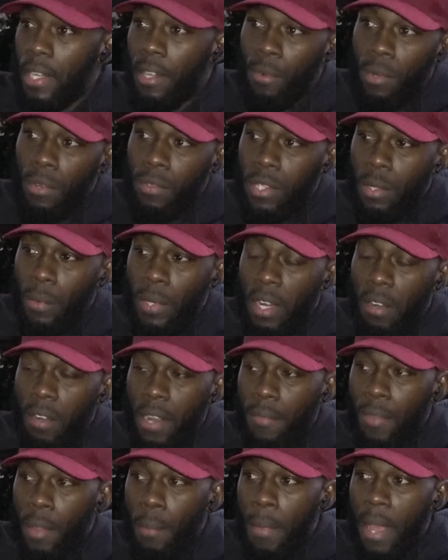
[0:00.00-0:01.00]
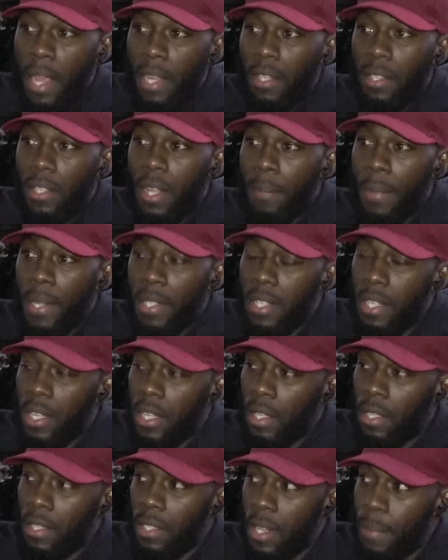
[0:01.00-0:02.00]
And then obviously when I grabbed the mic and done my
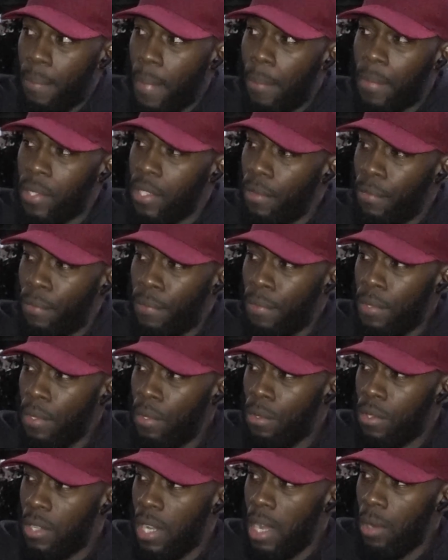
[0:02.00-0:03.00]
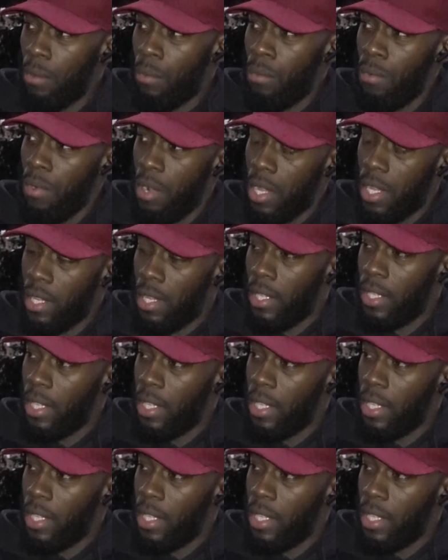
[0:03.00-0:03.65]
thing, the man was confused, like, why?